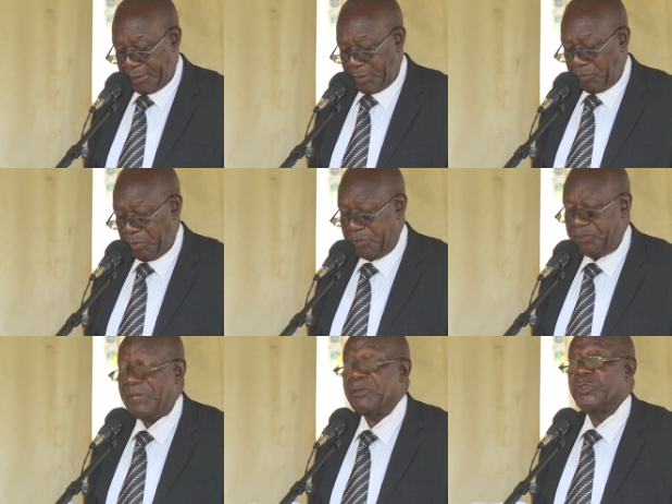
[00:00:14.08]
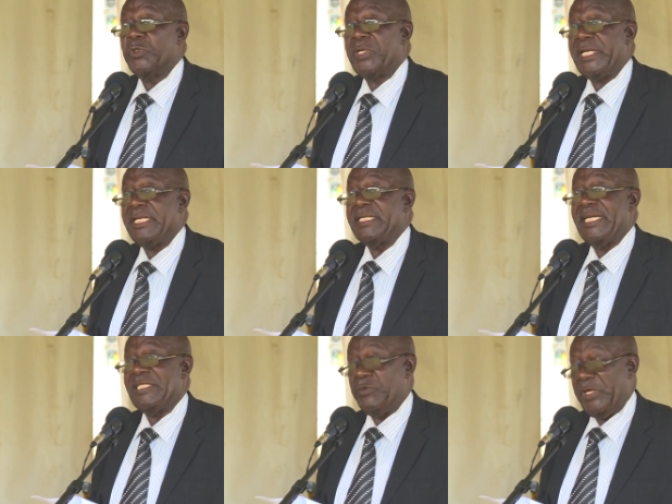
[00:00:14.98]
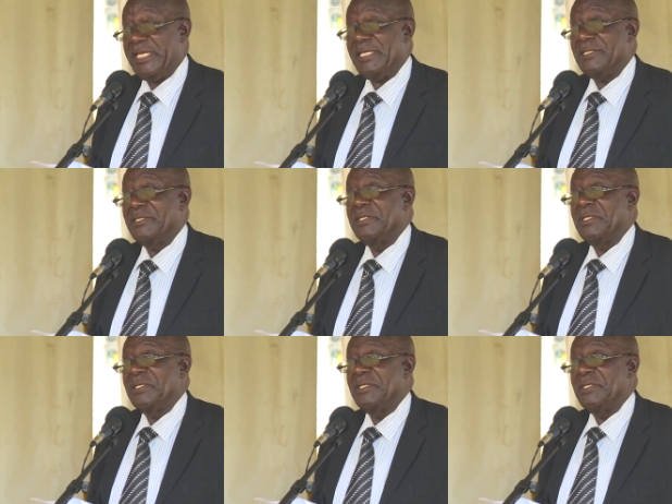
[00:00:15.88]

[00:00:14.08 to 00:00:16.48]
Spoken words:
We also have Utuka Gateway,